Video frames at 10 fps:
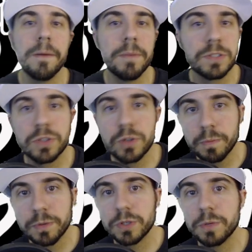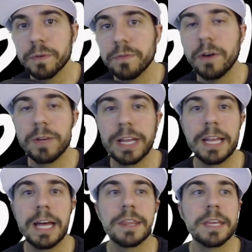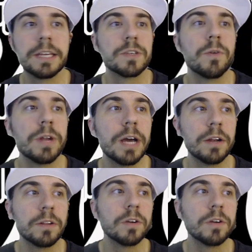Super fun. We got a lot of things going on,